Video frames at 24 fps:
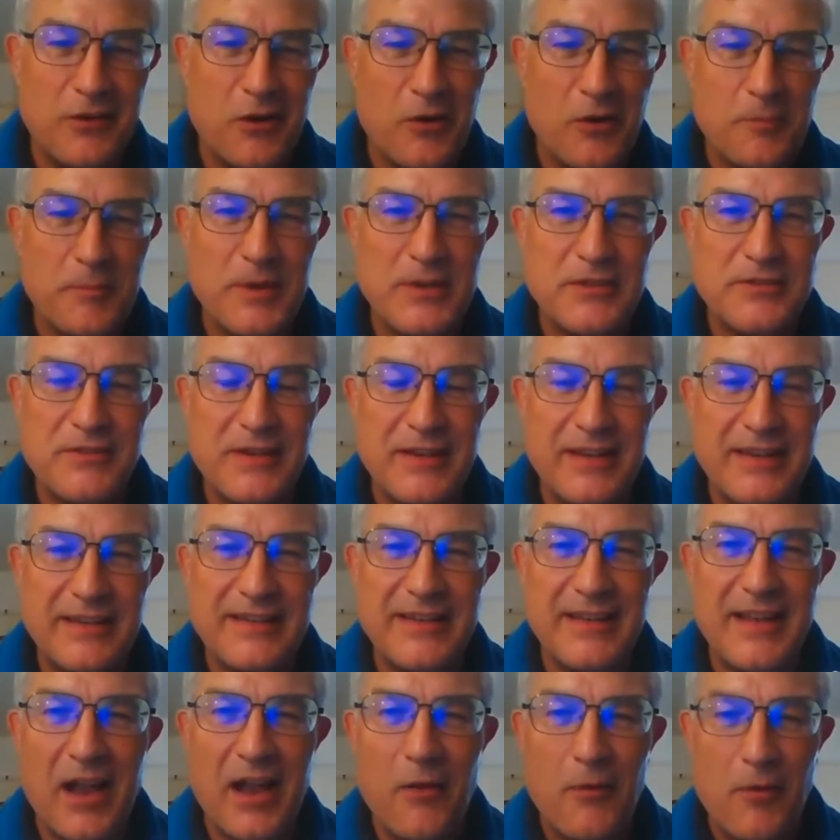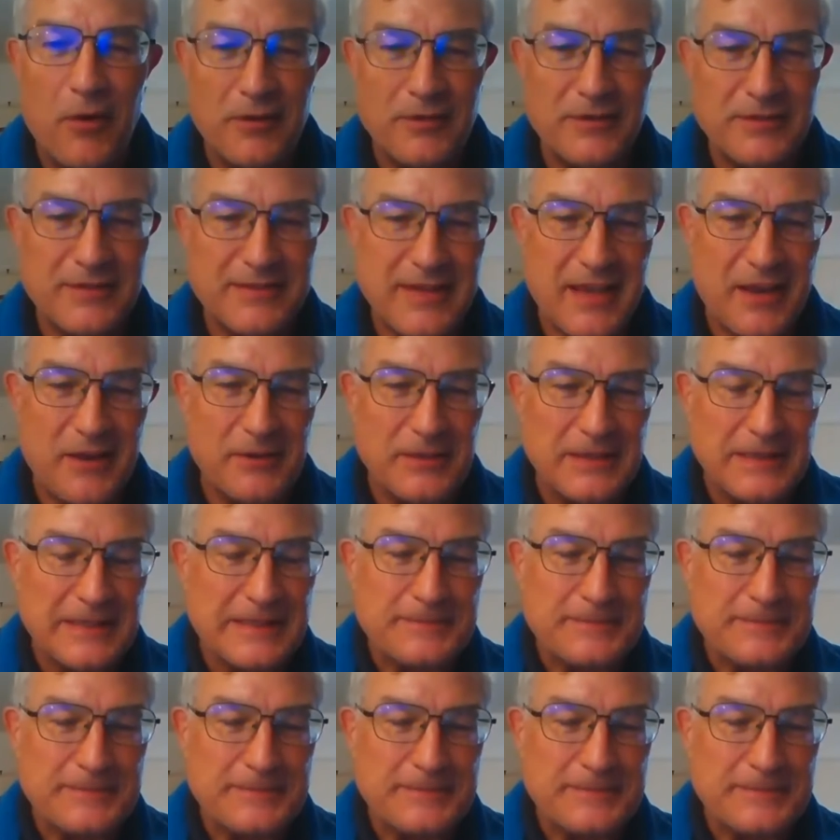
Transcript: cockpit's ready to go on. So